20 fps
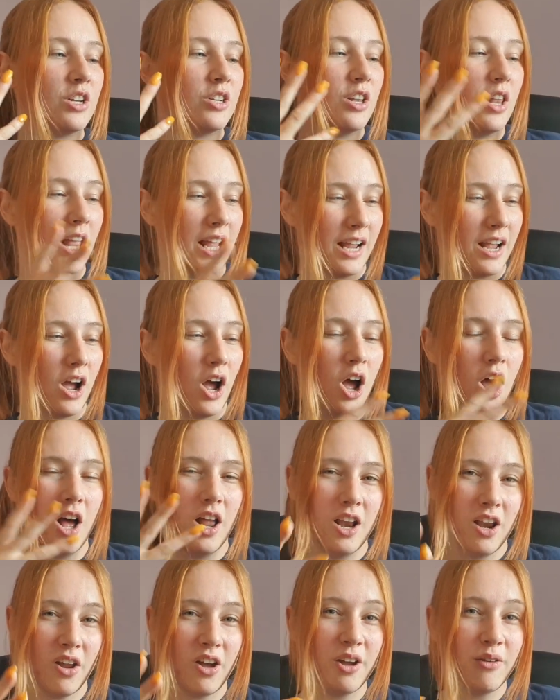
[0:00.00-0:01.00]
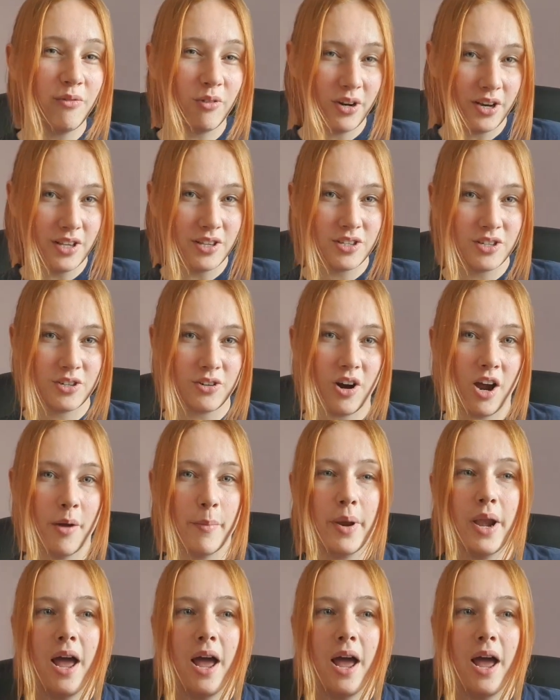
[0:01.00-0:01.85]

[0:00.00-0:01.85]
like her life on Instagram,